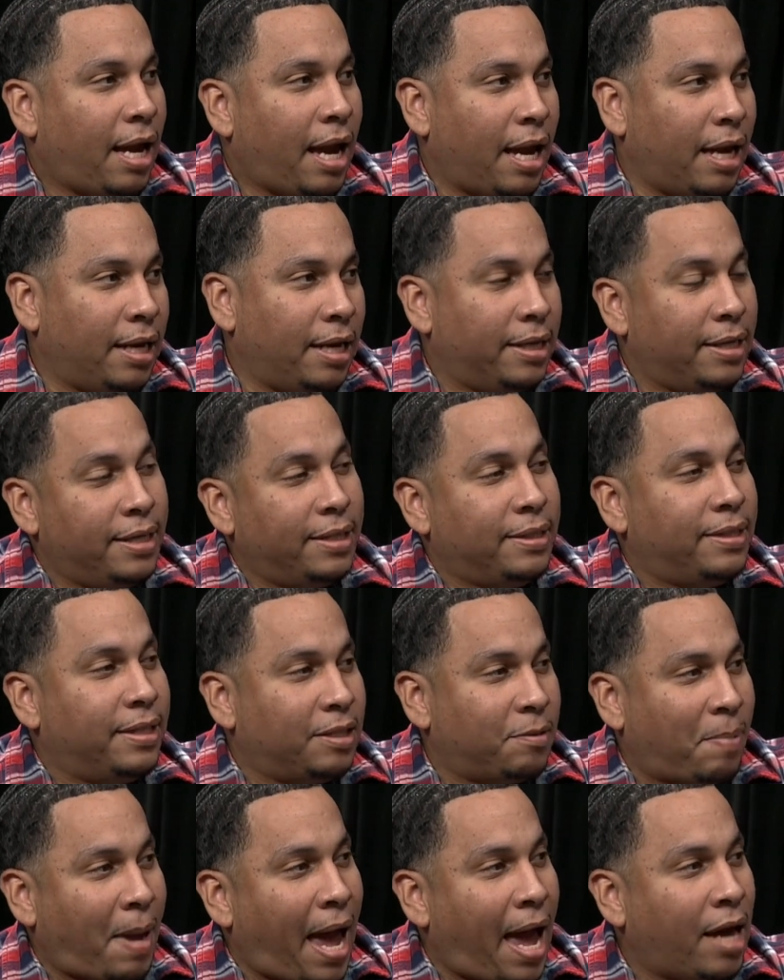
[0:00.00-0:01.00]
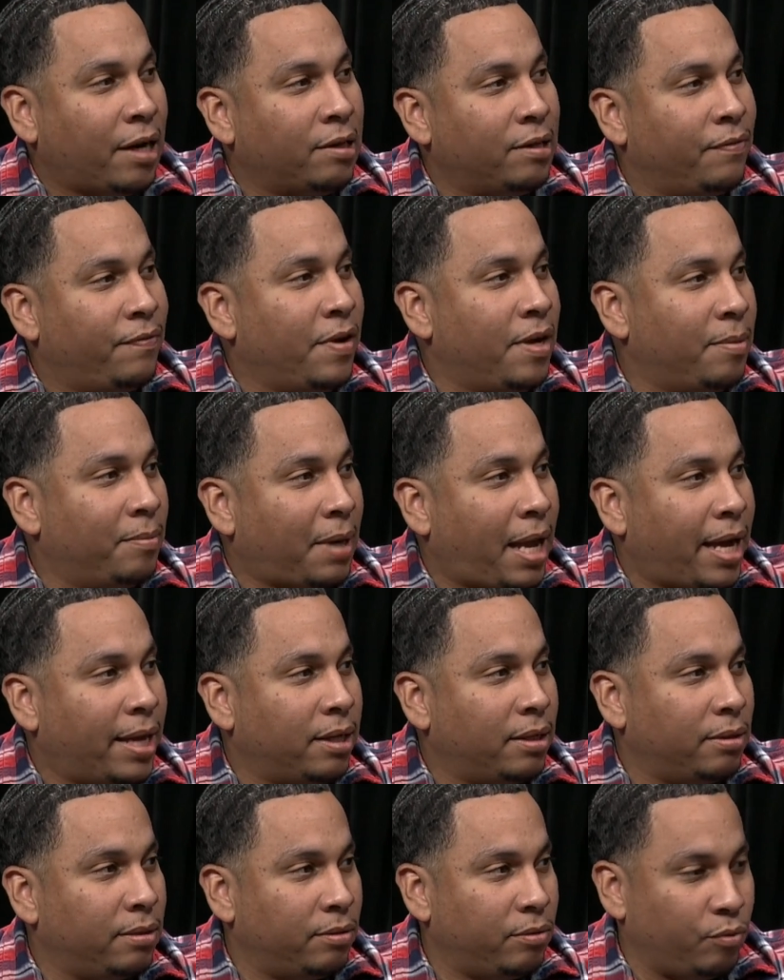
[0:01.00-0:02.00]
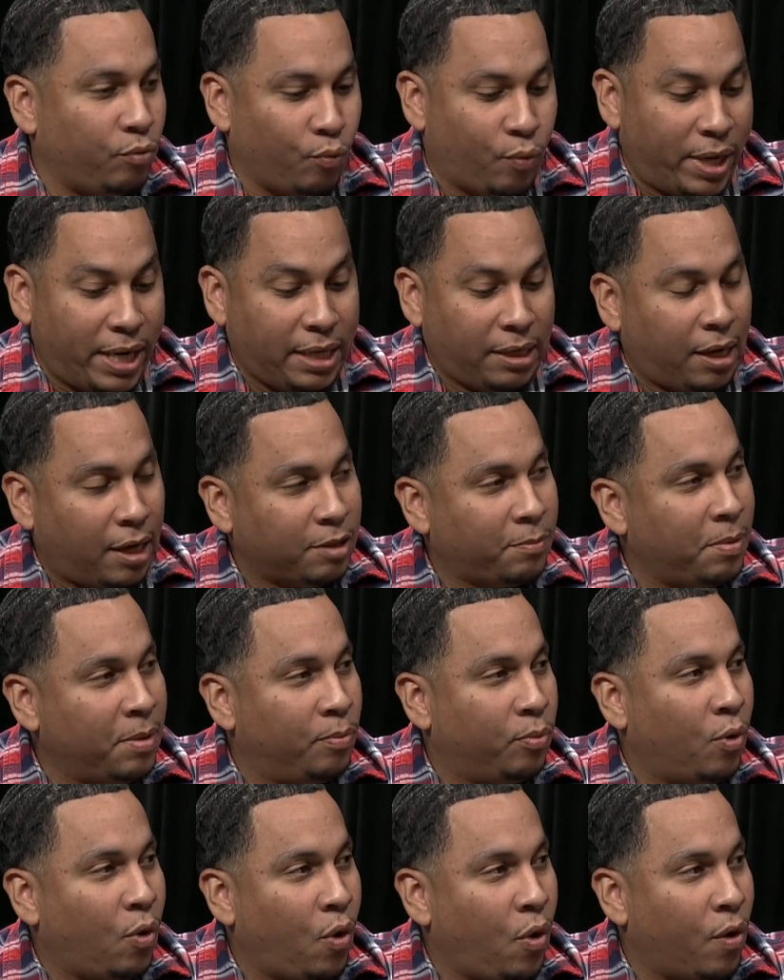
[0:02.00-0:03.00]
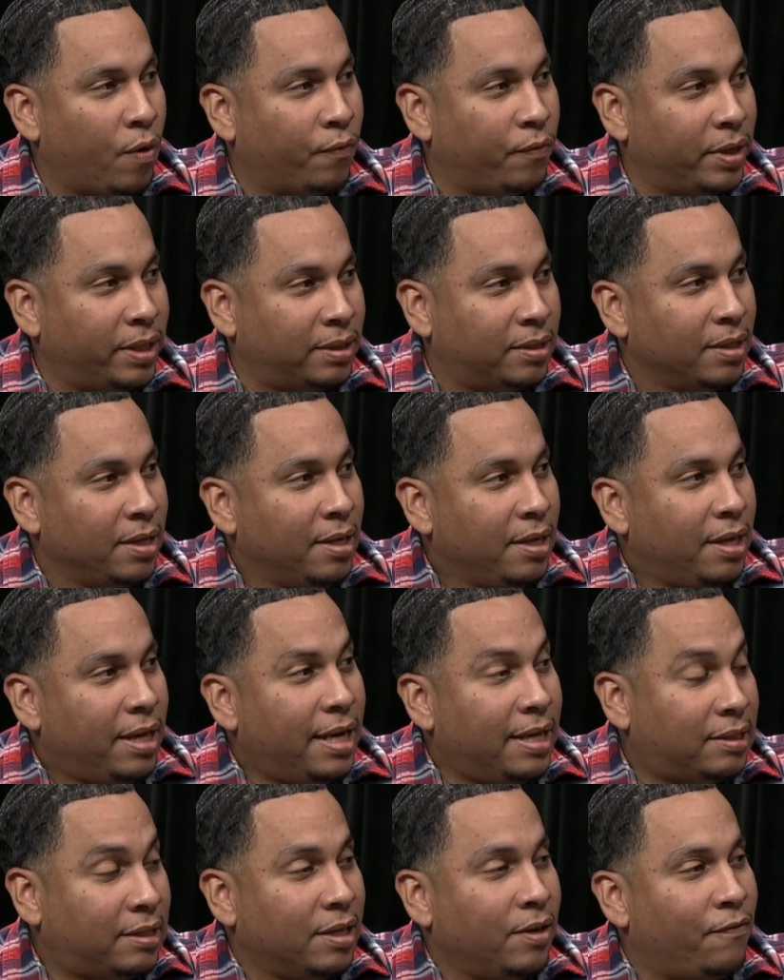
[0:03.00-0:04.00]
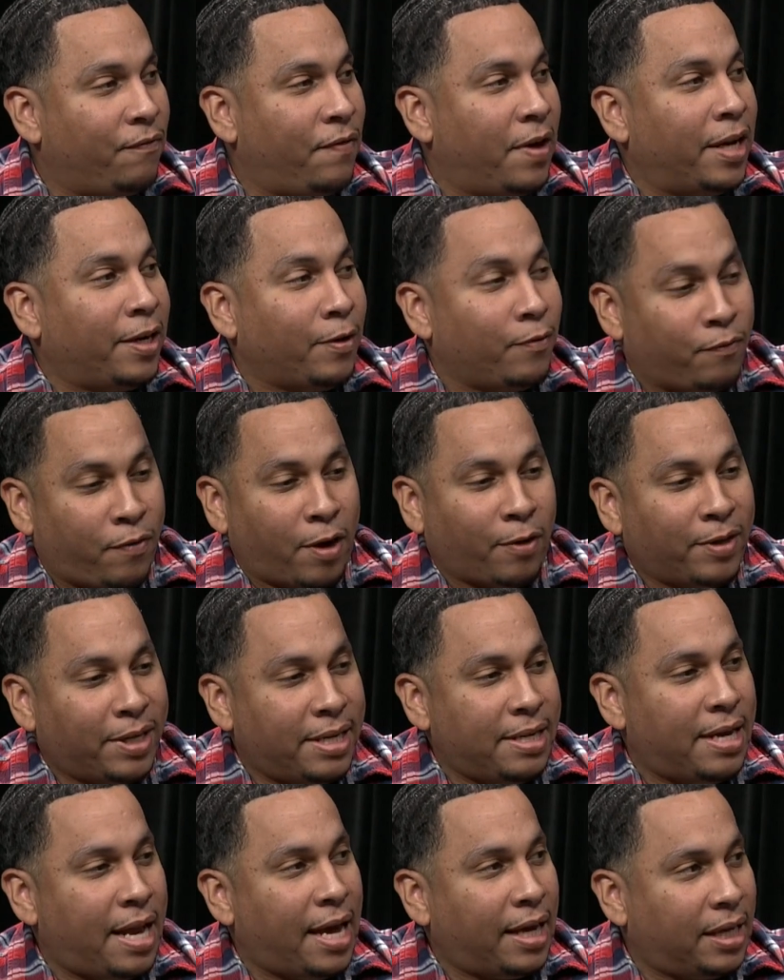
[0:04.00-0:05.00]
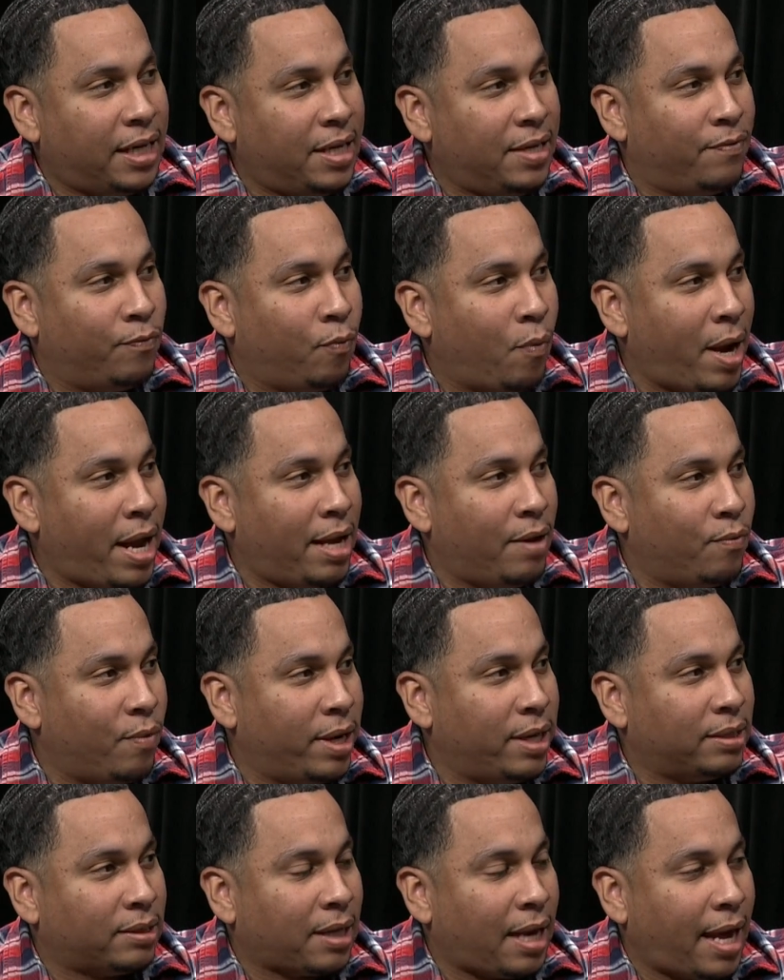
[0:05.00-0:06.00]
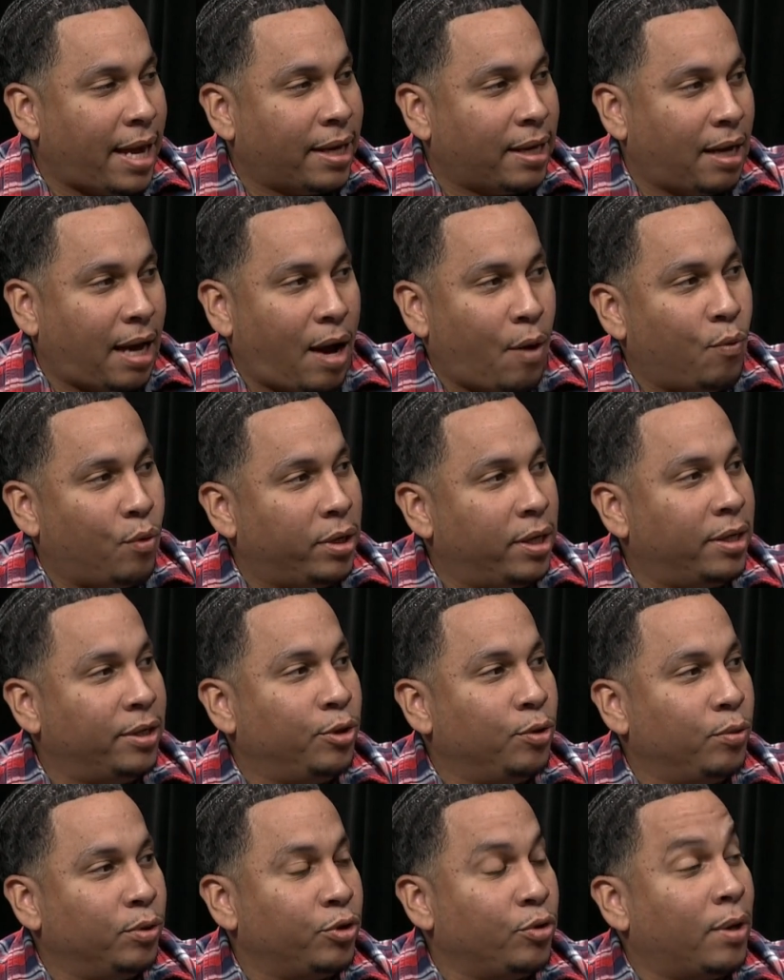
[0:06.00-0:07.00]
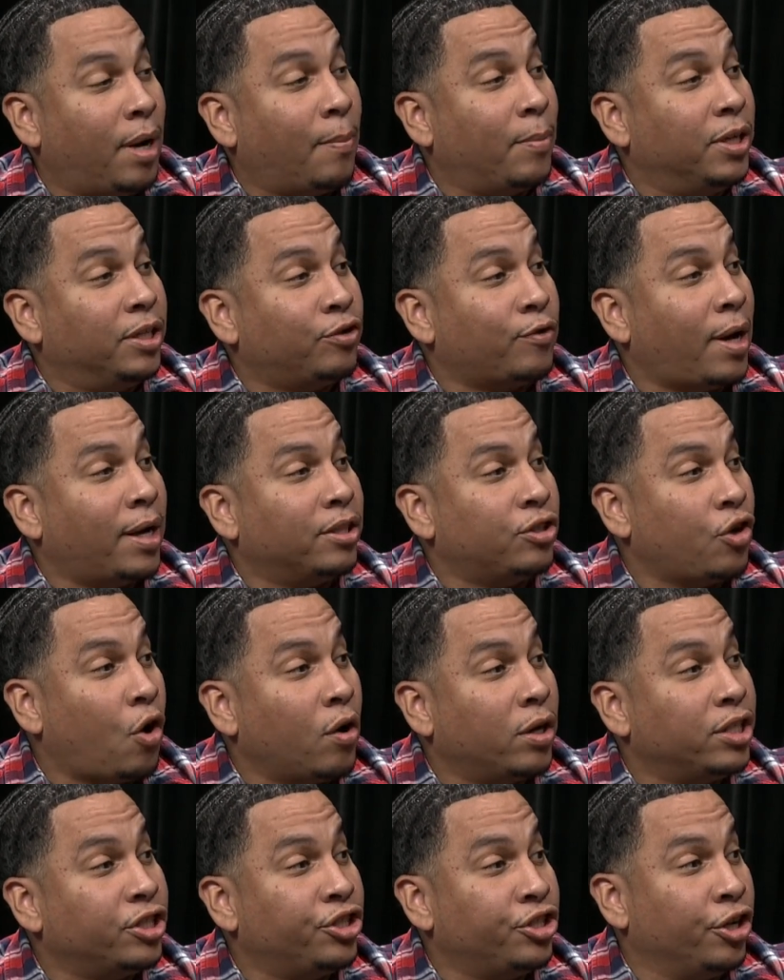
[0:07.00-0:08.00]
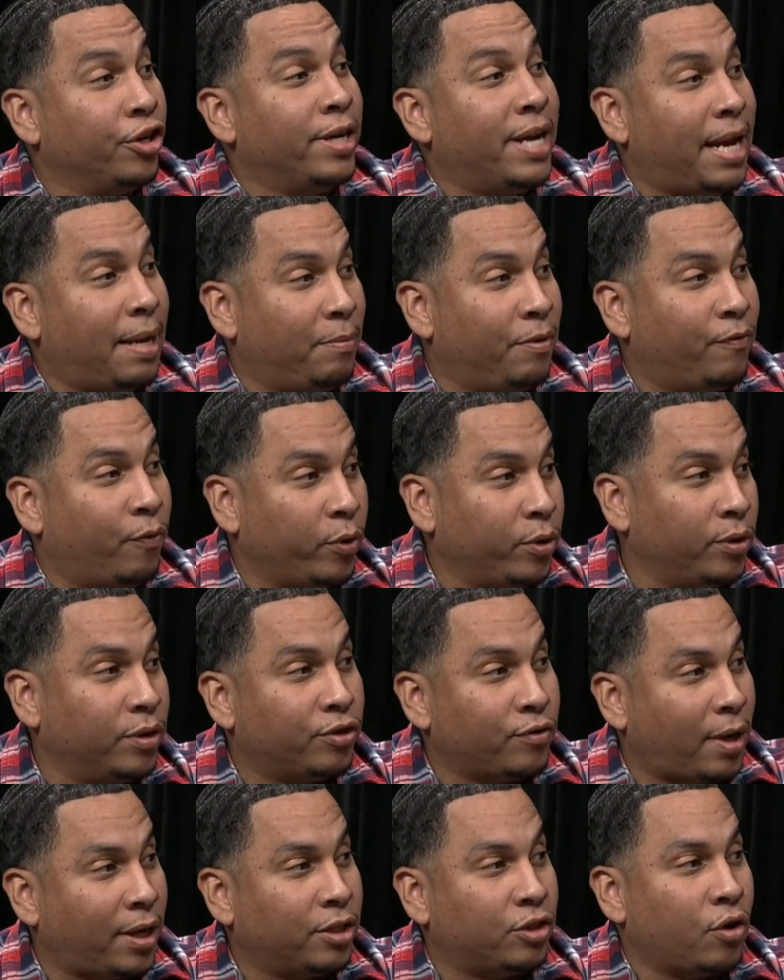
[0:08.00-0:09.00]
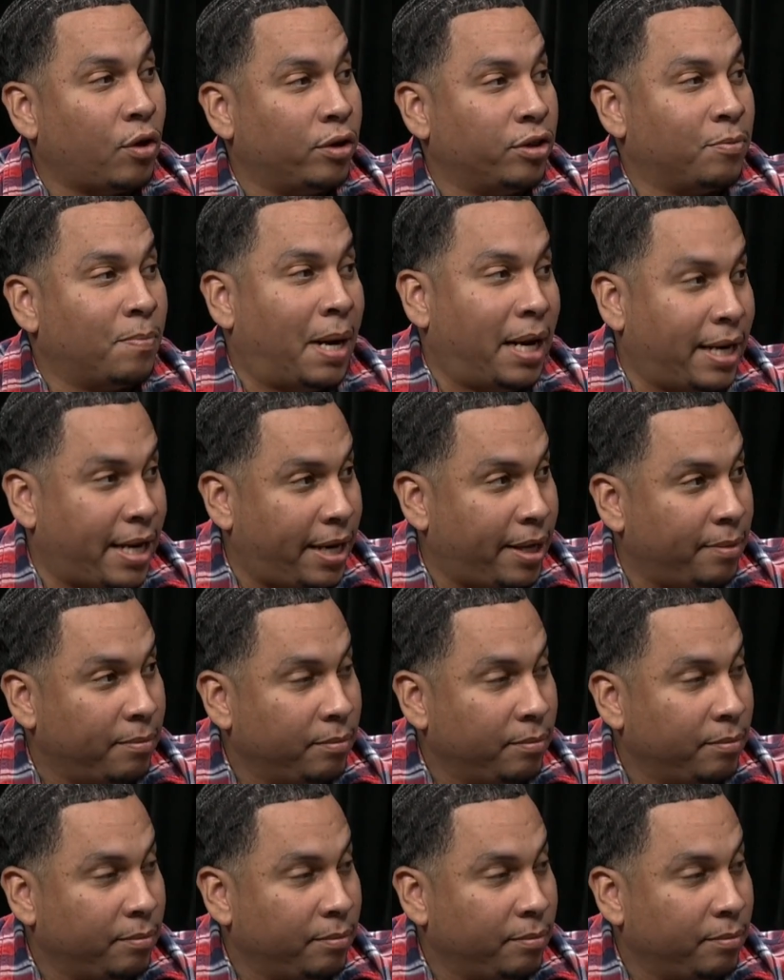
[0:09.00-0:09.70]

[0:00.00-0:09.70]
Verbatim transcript: And then there's this pattern of him like when he cuts people cut, off, it's yeah. it's in a very very negative way where it's like I want nothing to do with you, and I'm gonna try to tarnish your name before you can yeah. try to tarnish my name.